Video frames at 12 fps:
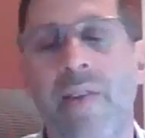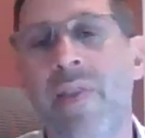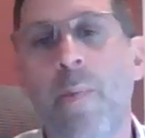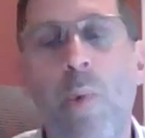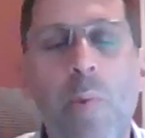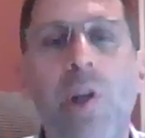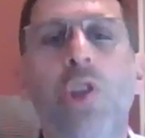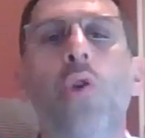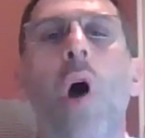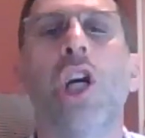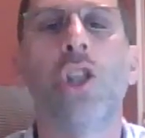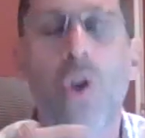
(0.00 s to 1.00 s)
And the moment
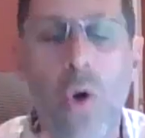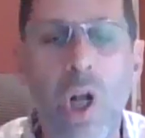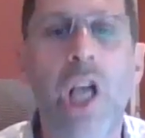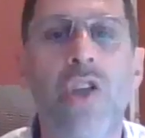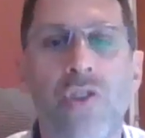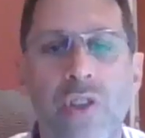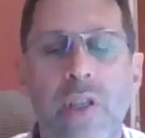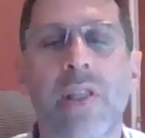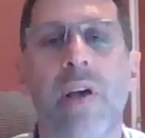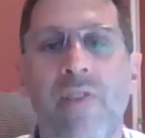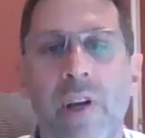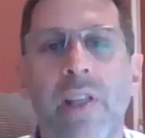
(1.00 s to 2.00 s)
you acknowledge
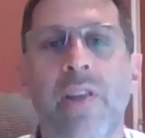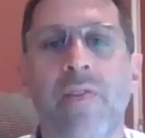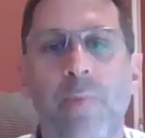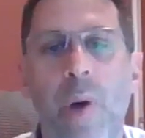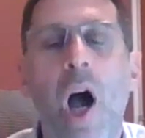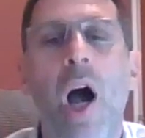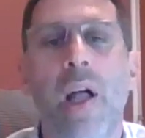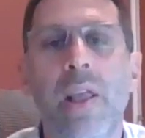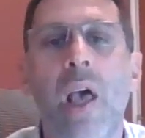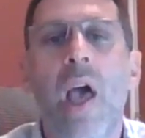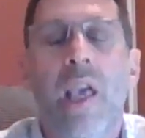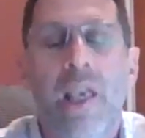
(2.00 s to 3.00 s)
this affective part
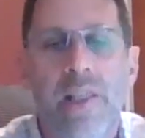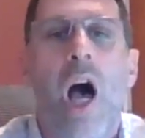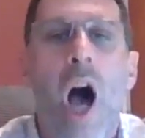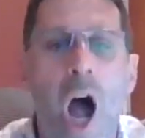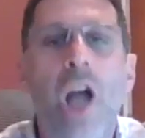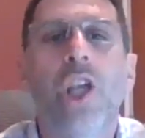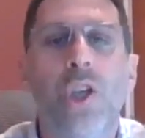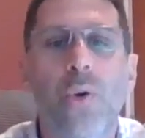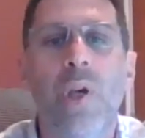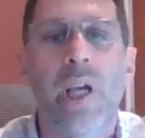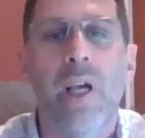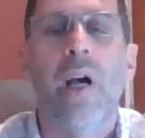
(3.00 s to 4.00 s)
is
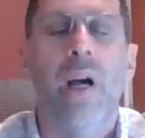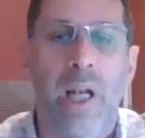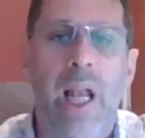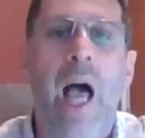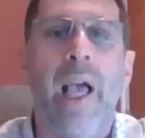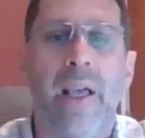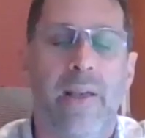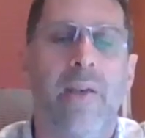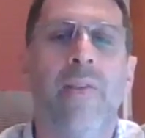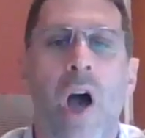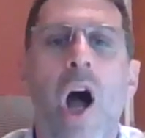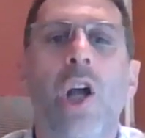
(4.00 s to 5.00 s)
arguing like
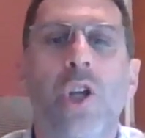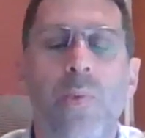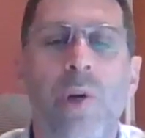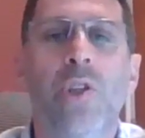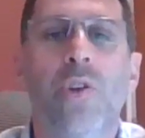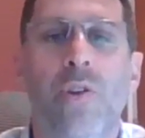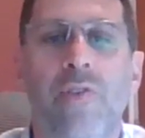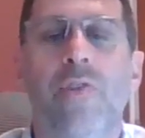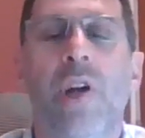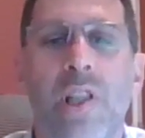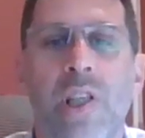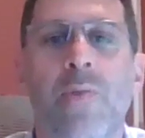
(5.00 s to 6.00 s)
the argument your
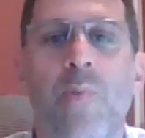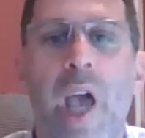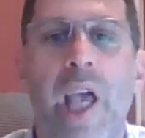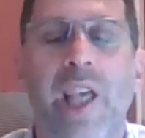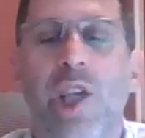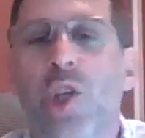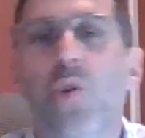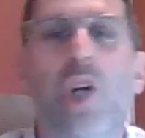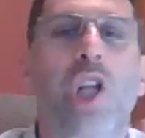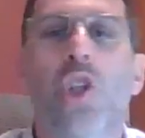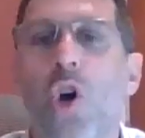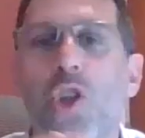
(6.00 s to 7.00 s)
friend is making. You
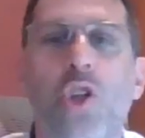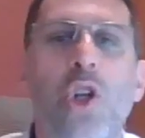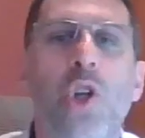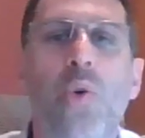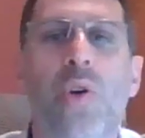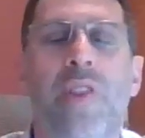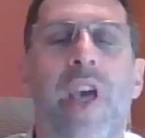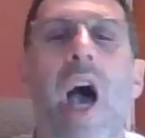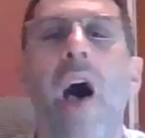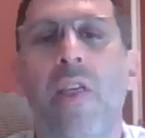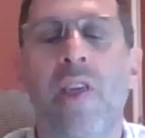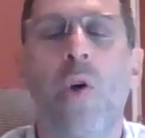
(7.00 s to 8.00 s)
cannot look
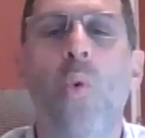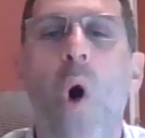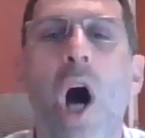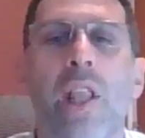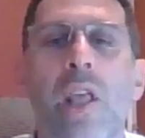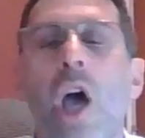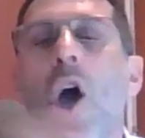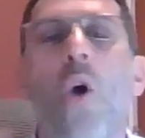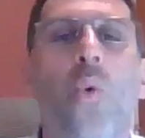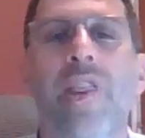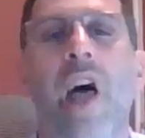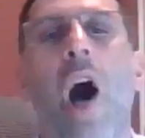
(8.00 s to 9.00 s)
the one
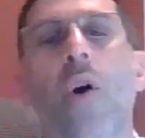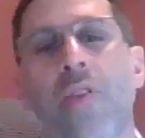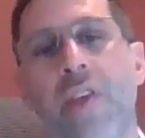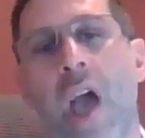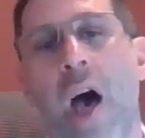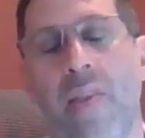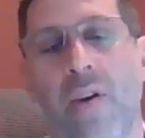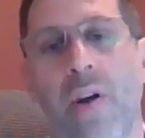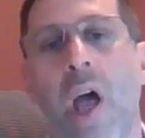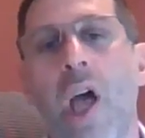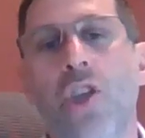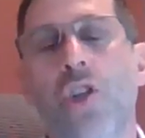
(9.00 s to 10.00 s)
without the
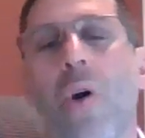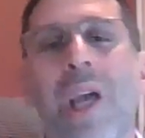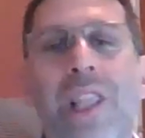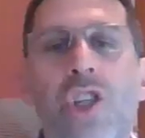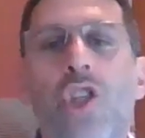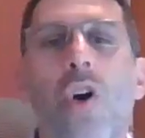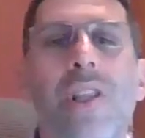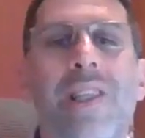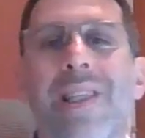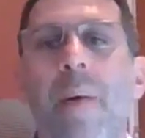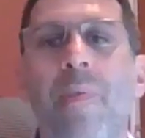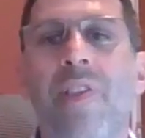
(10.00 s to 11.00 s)
other. So it's not
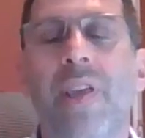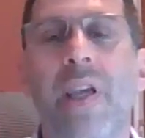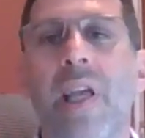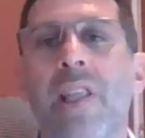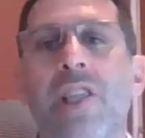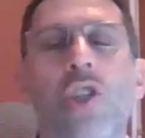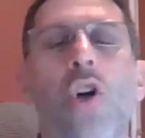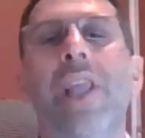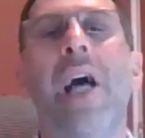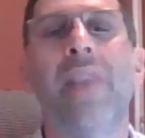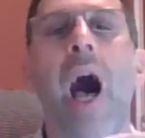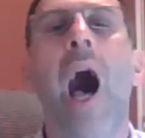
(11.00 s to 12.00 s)

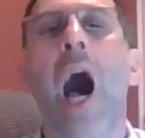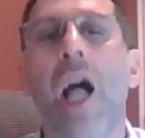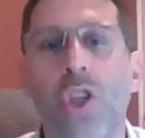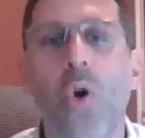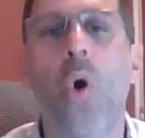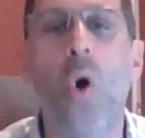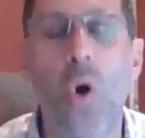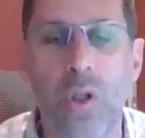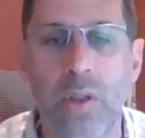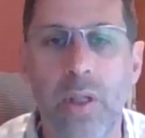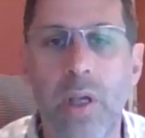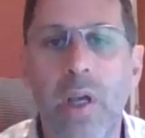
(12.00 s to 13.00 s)
an
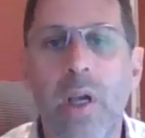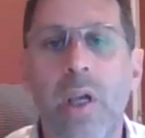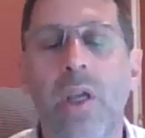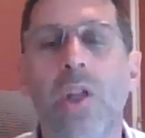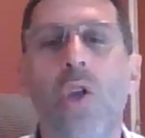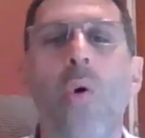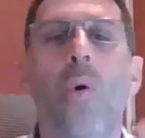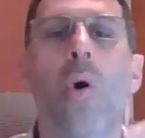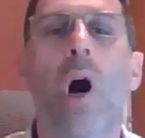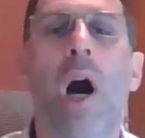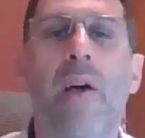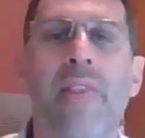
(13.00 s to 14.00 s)
add-on.
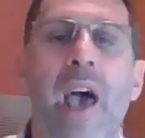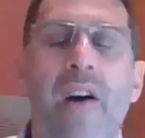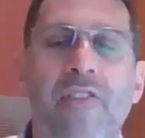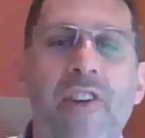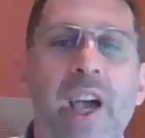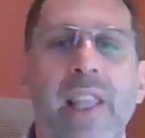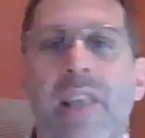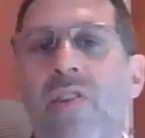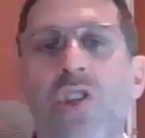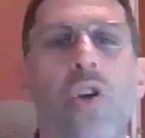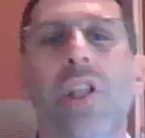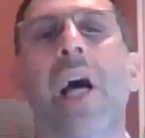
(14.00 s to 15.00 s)
The affective
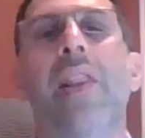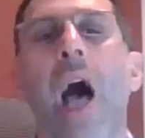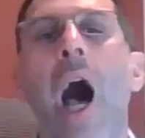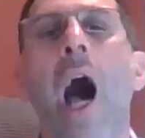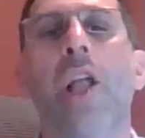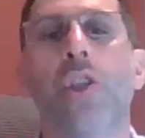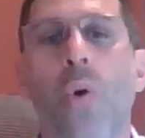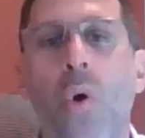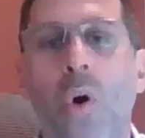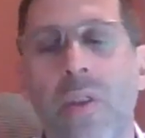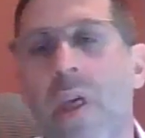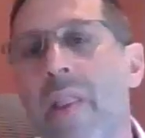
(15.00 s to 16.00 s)
is not an
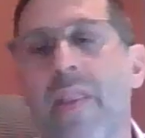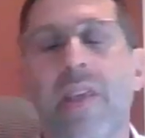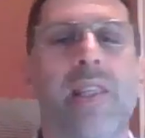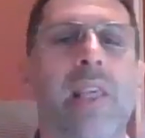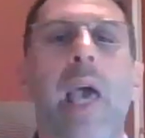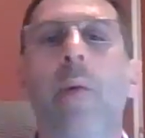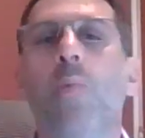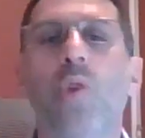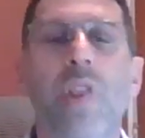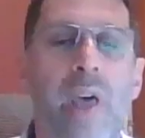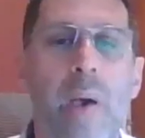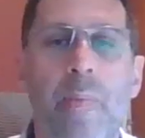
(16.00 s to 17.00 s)
add-on, the same
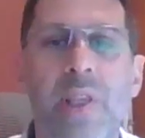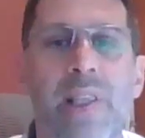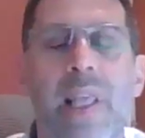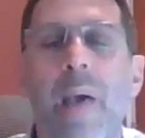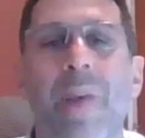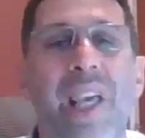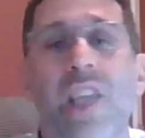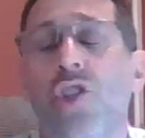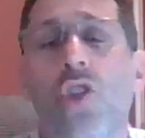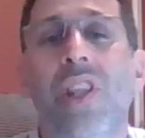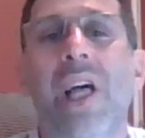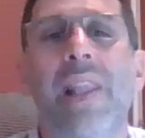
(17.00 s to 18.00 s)
with the epistemic.
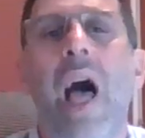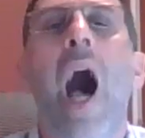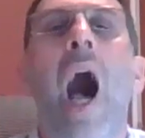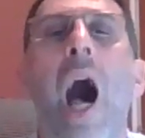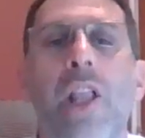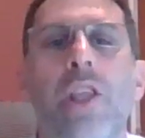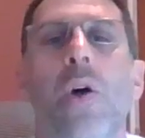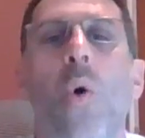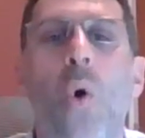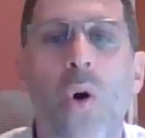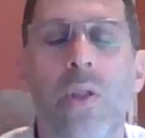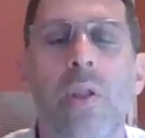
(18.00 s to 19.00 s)
It's not an
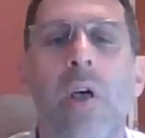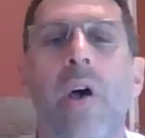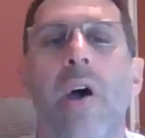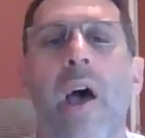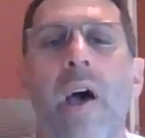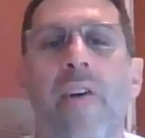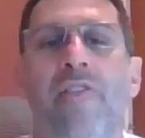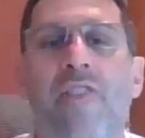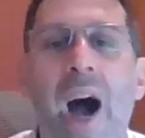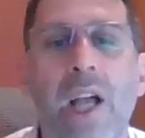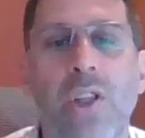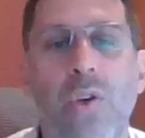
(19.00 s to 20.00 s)
add-on
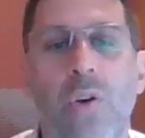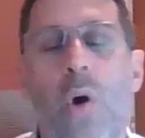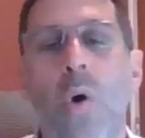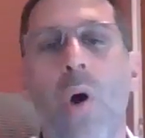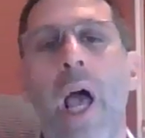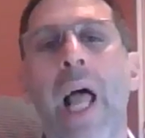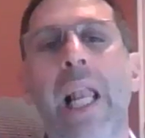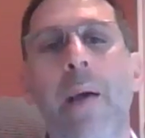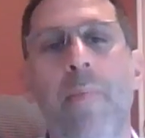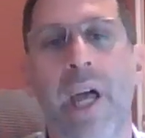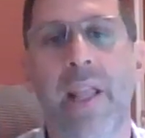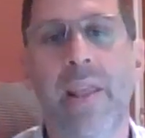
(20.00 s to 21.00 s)
factor or
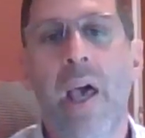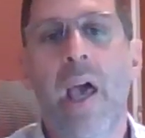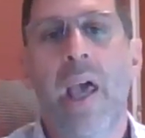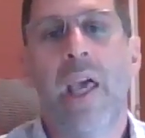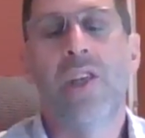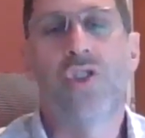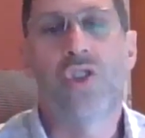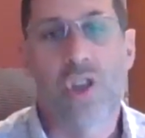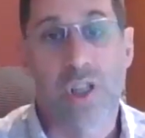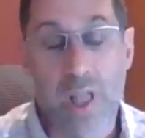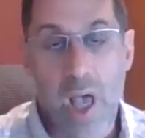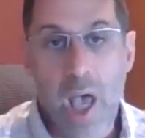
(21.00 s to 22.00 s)
element. It's
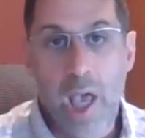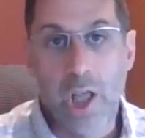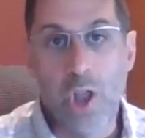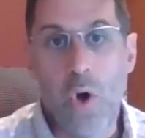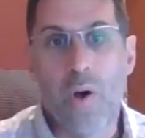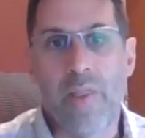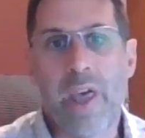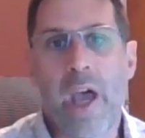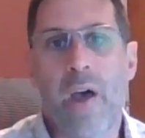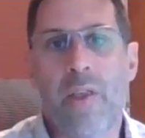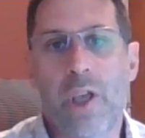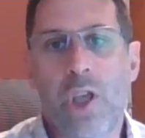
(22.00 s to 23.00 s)
just,
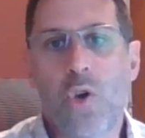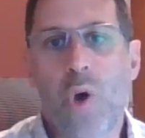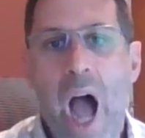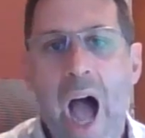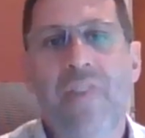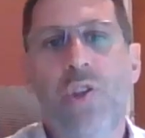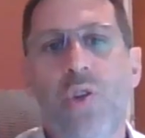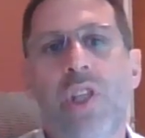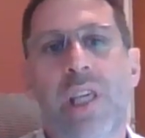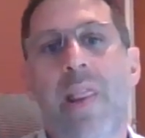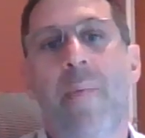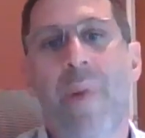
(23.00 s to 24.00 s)
you have to
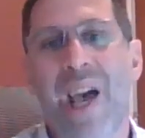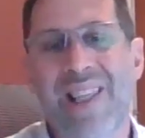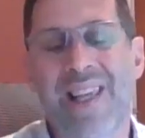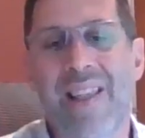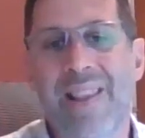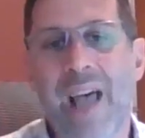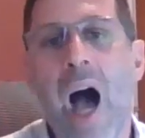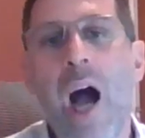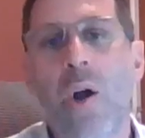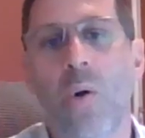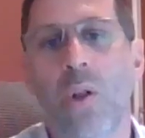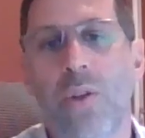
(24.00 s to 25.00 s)
see them as
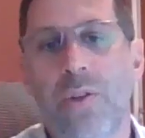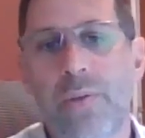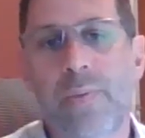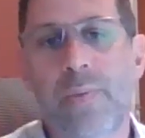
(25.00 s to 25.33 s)
entangled.